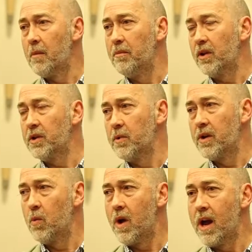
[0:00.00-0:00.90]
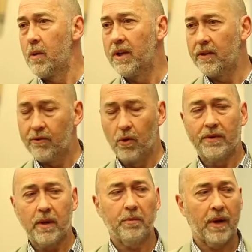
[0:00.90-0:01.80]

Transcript: Because we're aware, we thought that